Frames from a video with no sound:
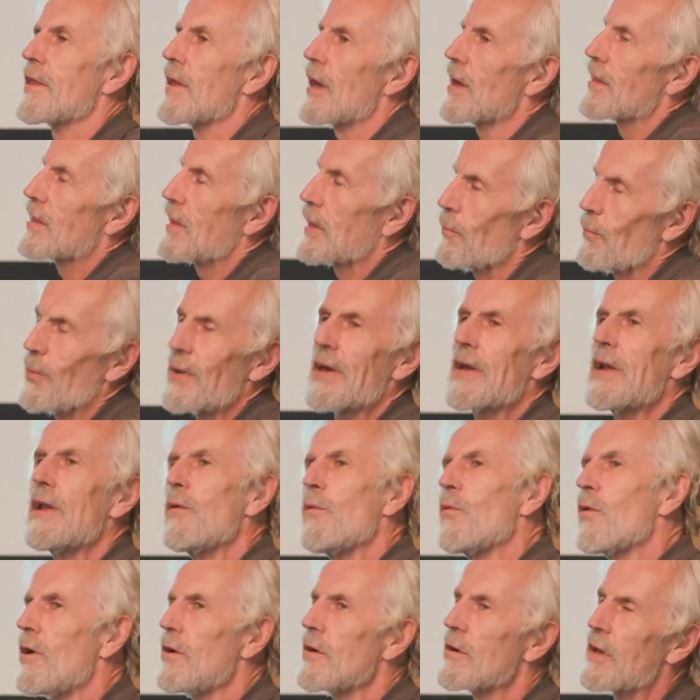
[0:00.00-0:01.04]
they are typically
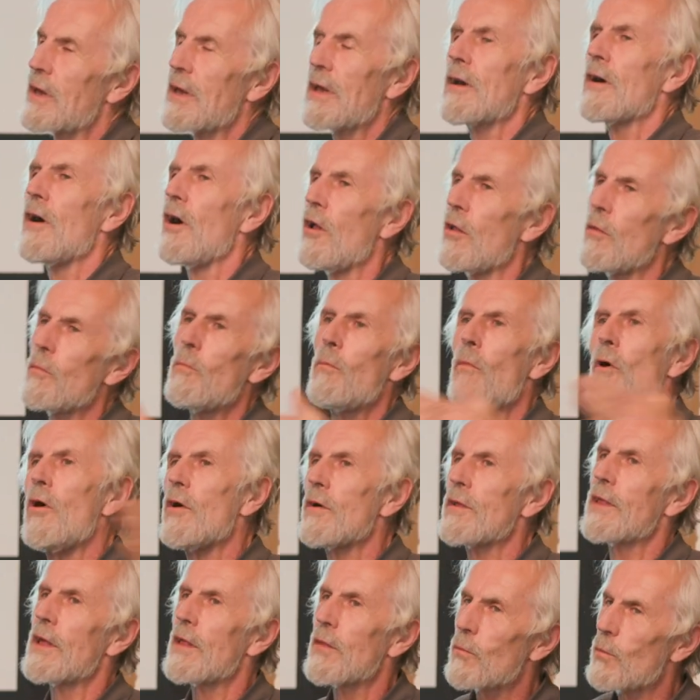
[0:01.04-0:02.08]
working on
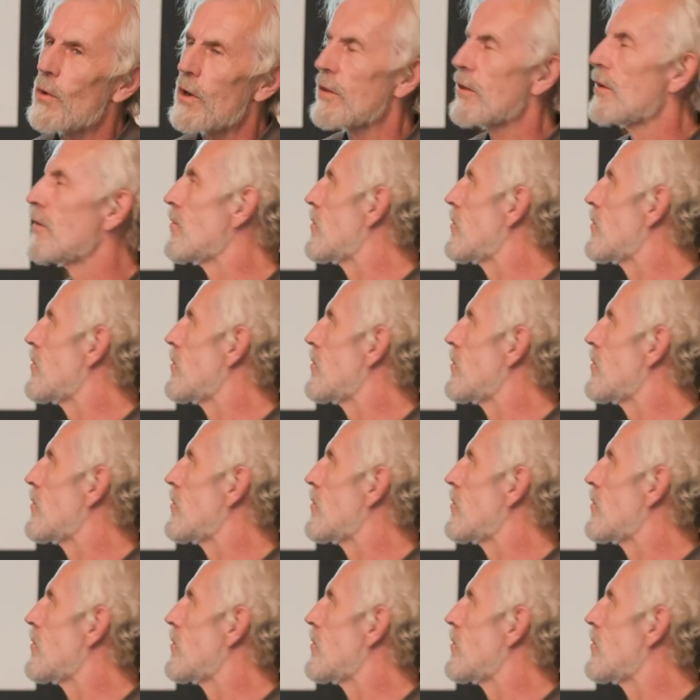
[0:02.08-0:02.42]
more than one